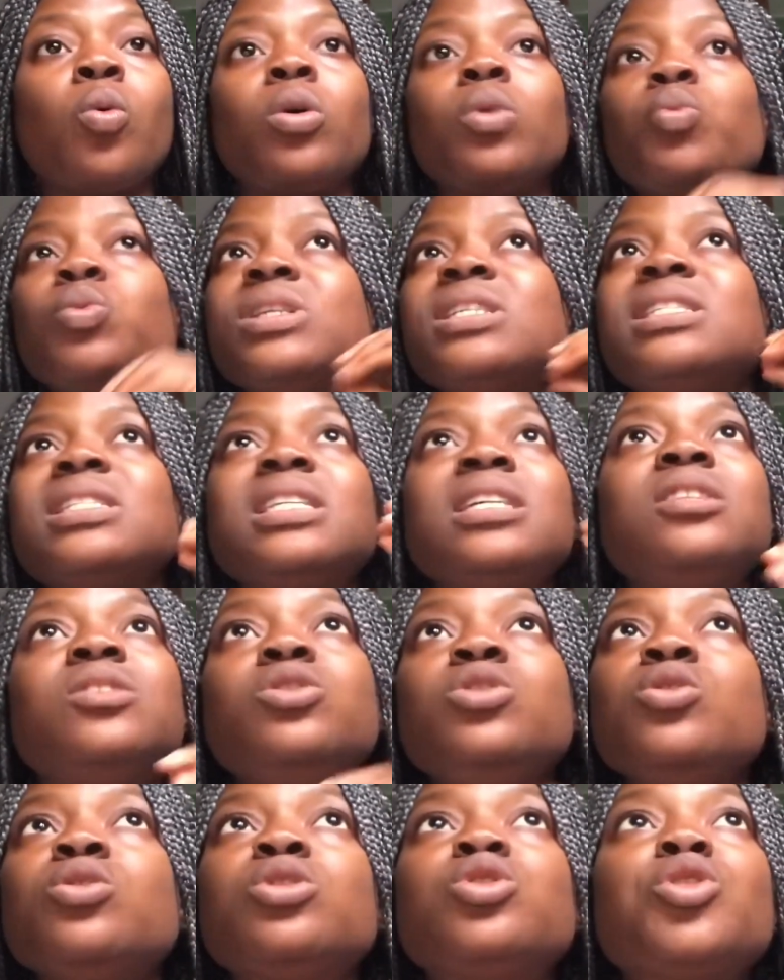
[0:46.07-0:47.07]
we see
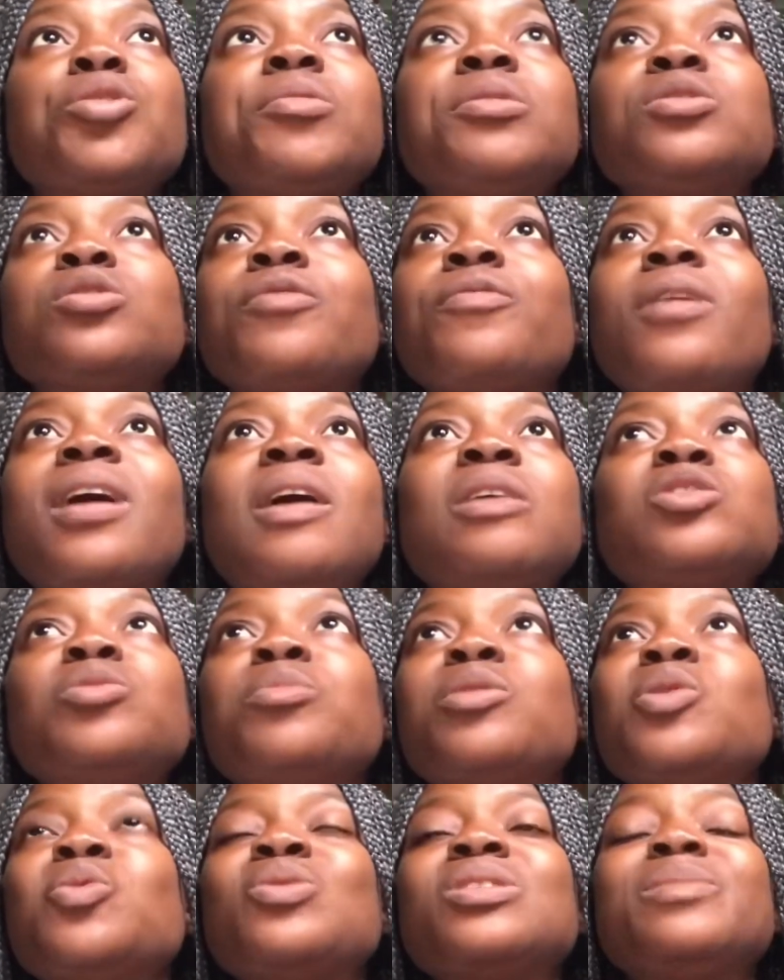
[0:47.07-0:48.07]
news stories of how
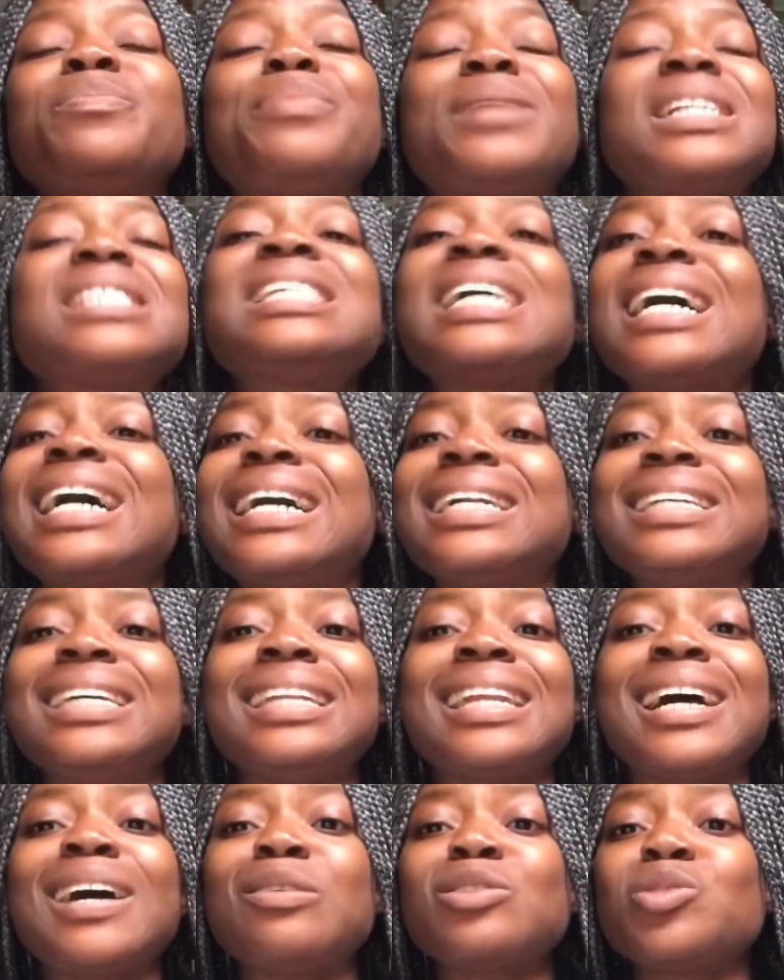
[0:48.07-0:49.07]
somebody was battered
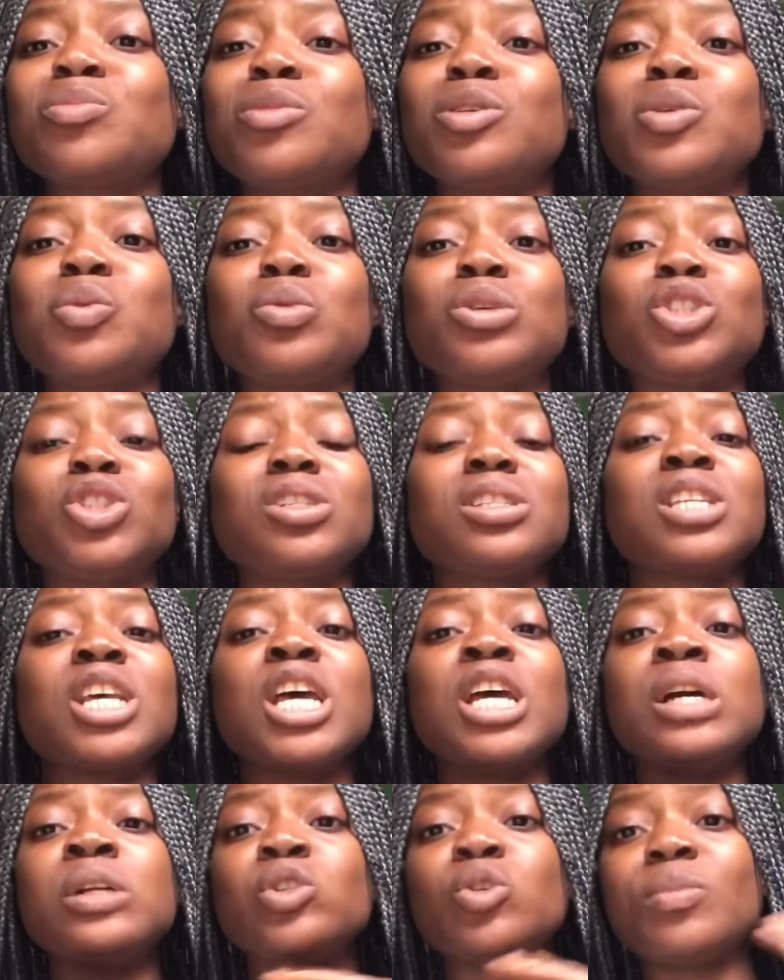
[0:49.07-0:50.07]
and how somebody was just
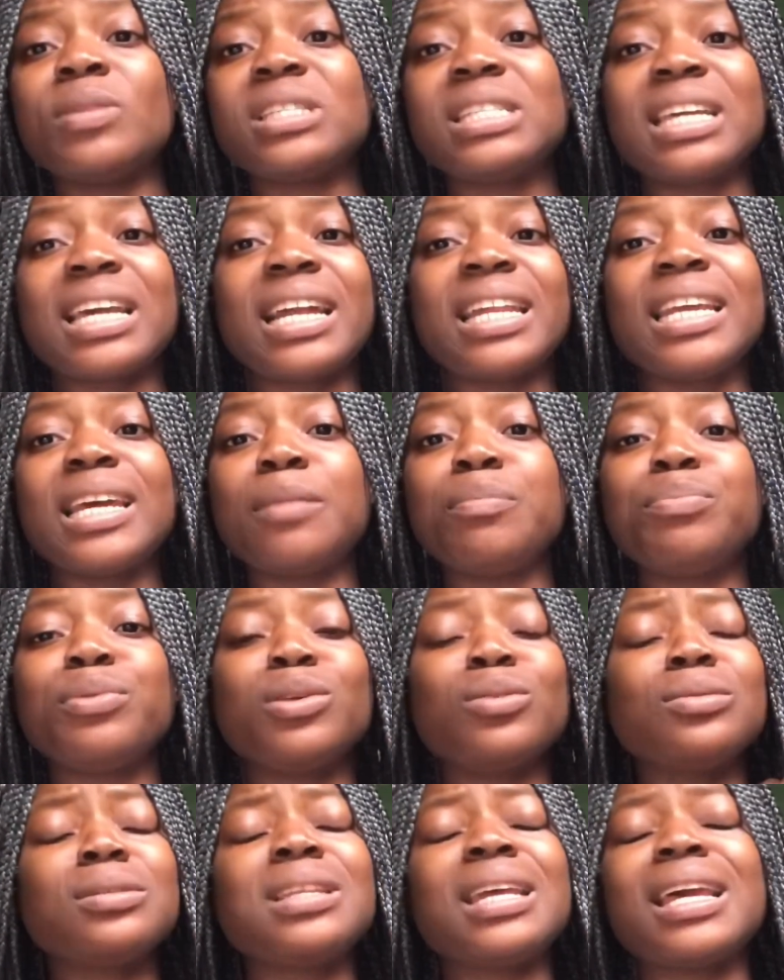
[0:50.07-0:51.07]
domestically
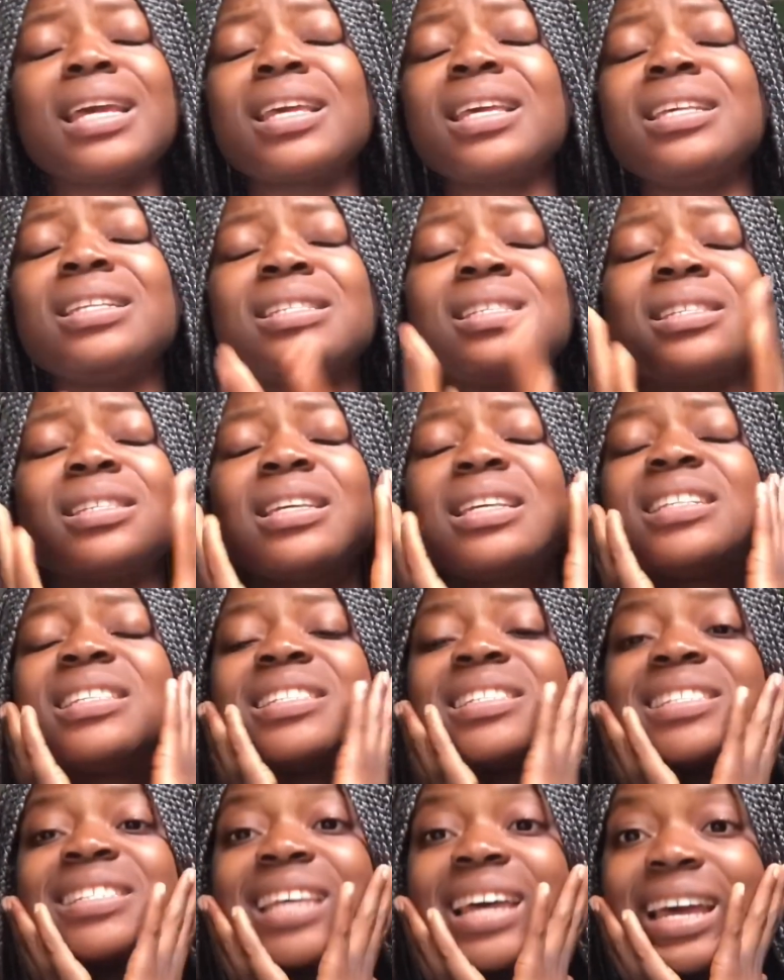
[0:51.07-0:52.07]
abused. Like it's
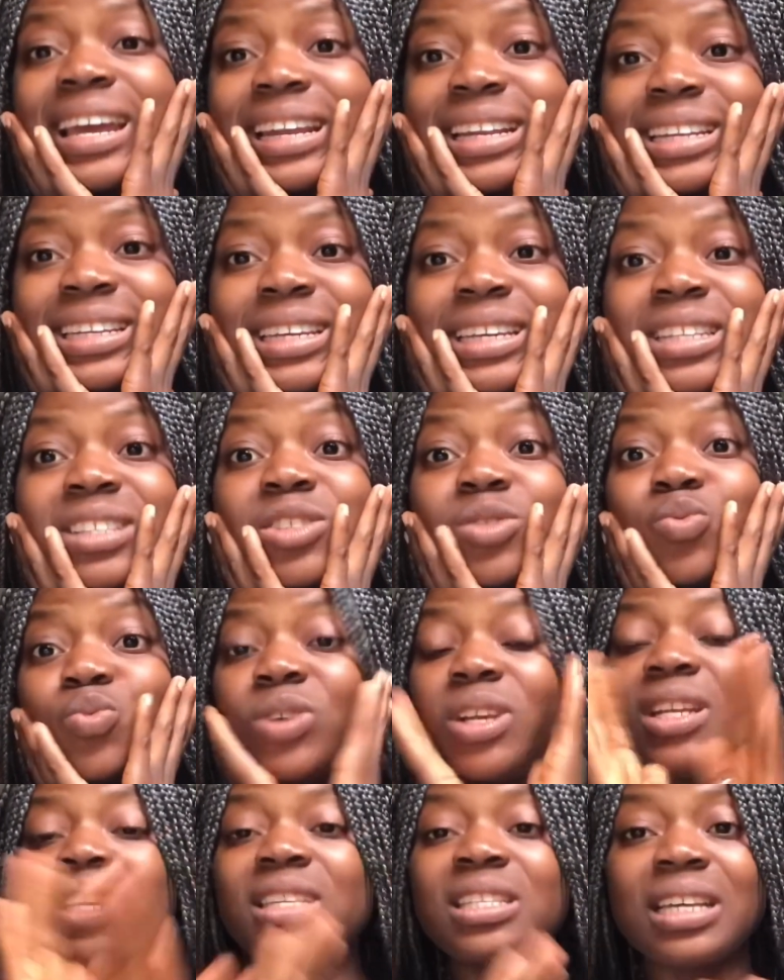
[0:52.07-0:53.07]
sad. It's
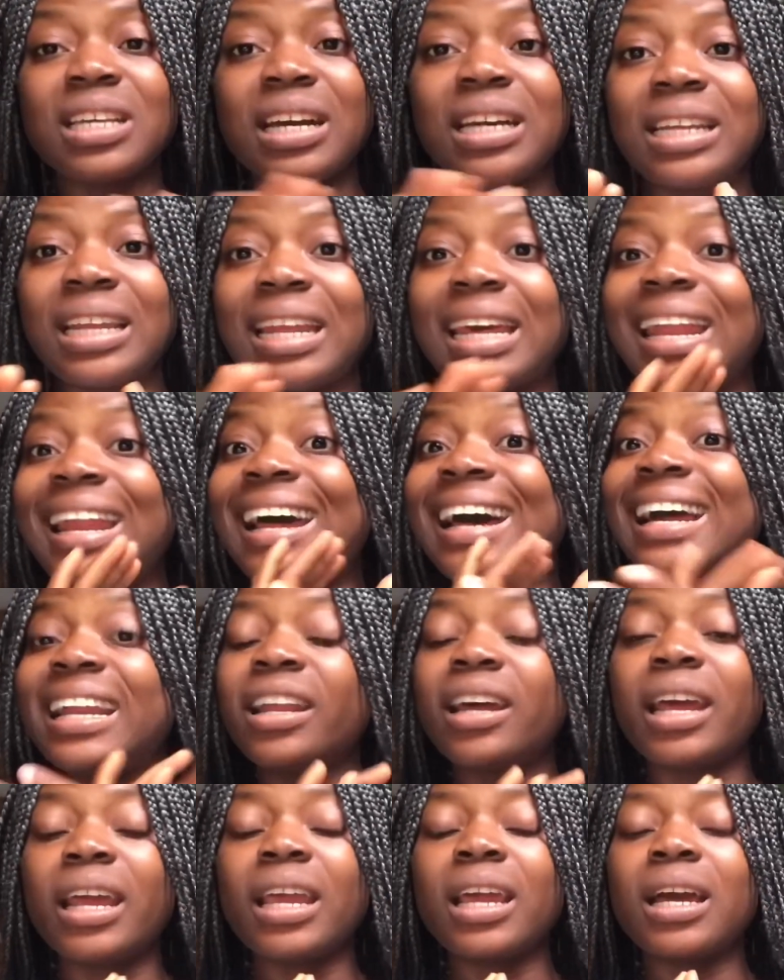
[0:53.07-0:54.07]
really sad,
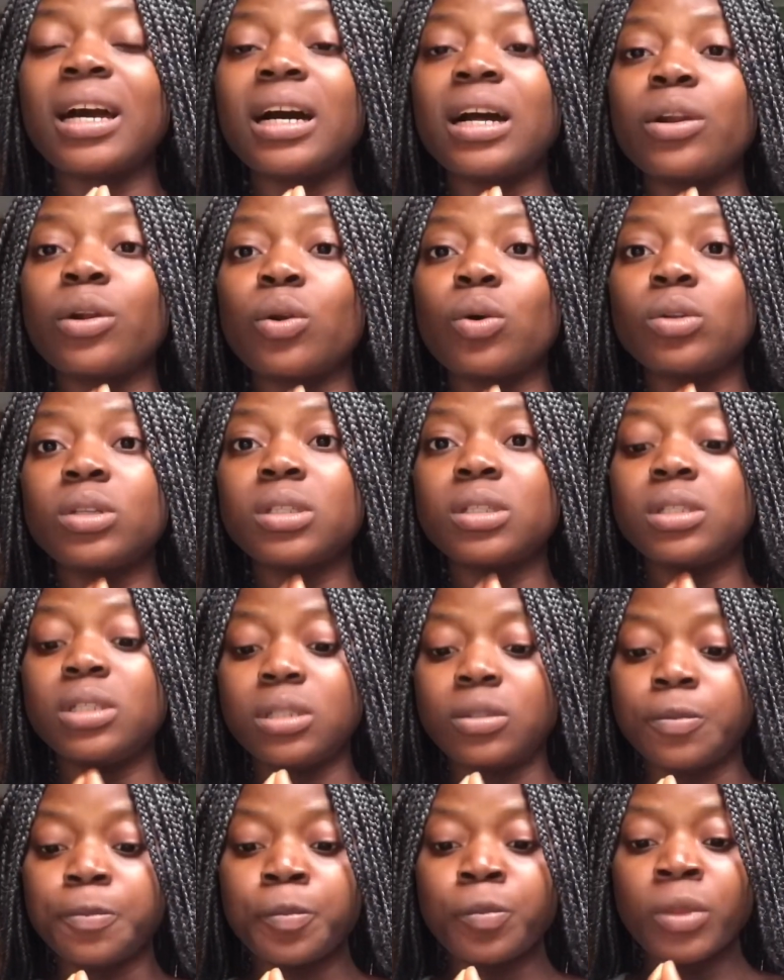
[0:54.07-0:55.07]
and I cannot
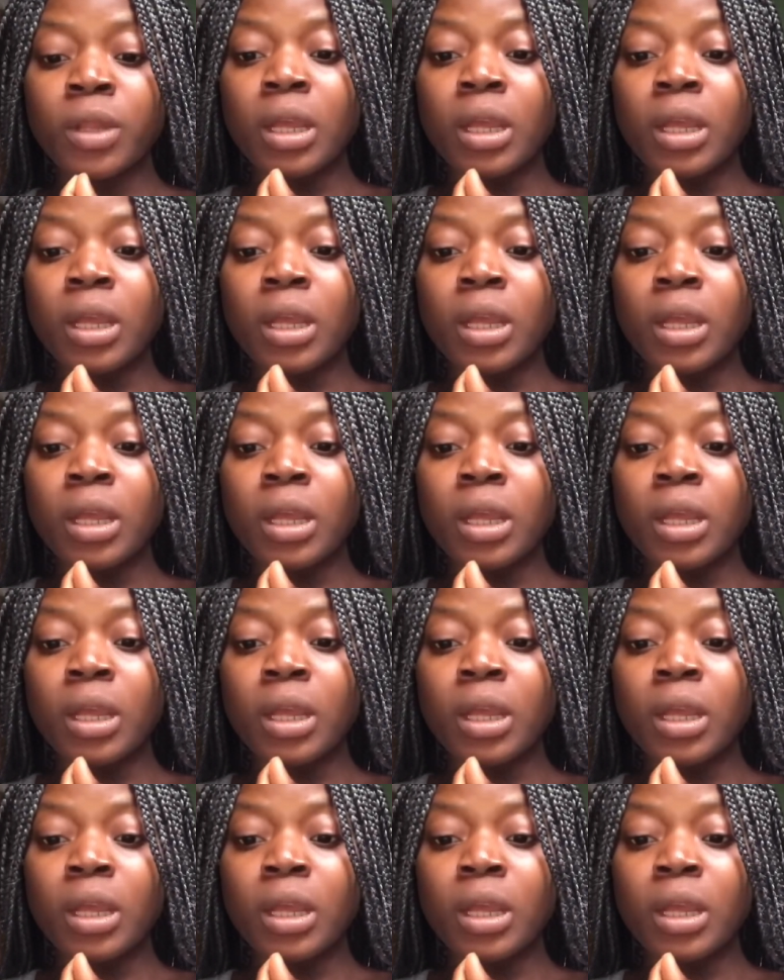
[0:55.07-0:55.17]
deal.